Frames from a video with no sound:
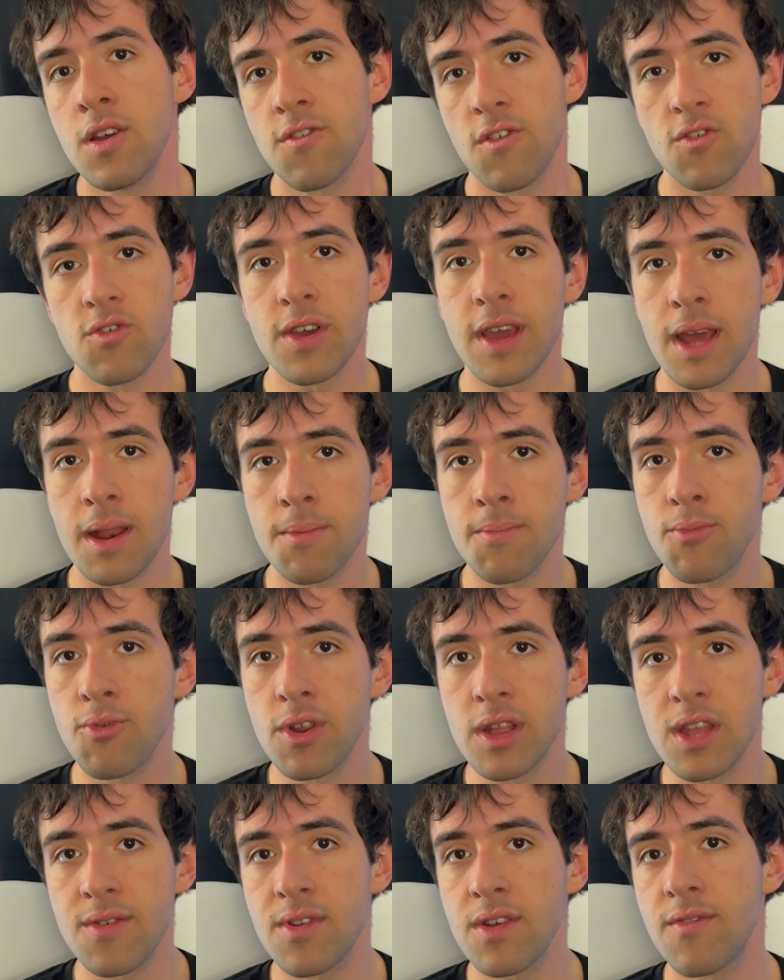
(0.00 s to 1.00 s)
So you can
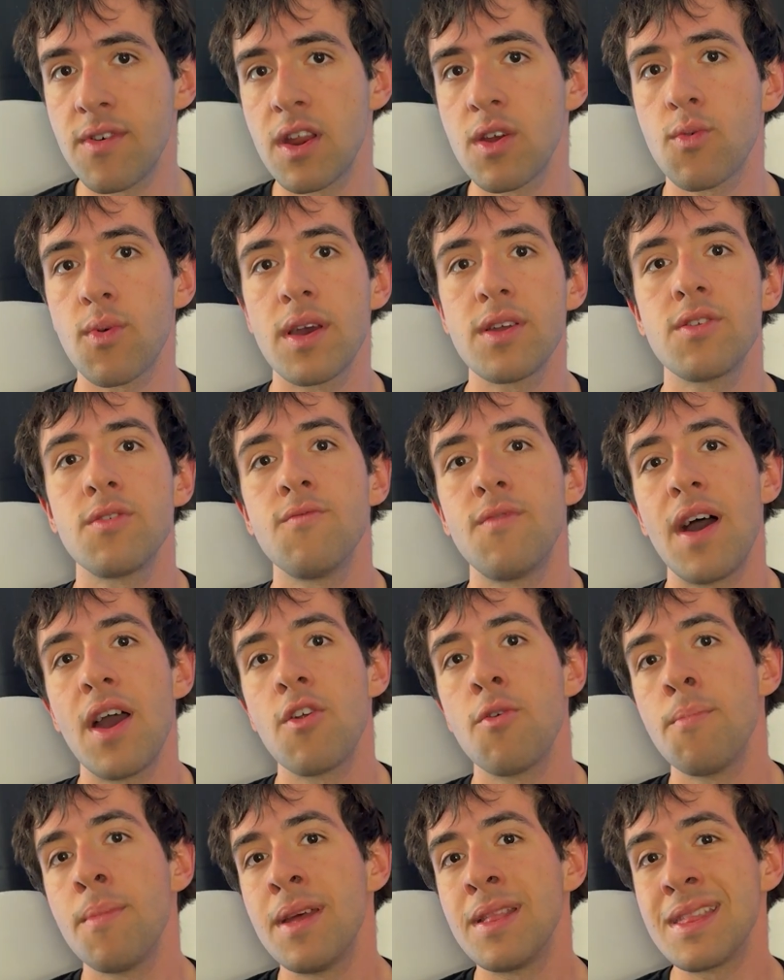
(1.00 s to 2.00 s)
put it in a very quiet
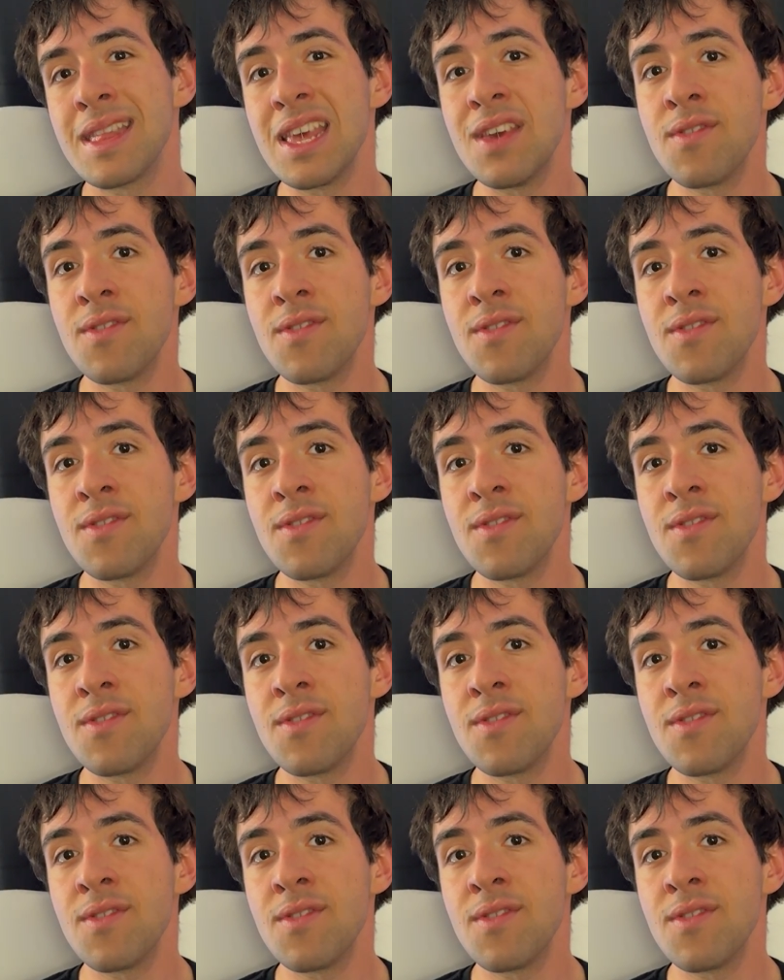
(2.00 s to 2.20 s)
environment.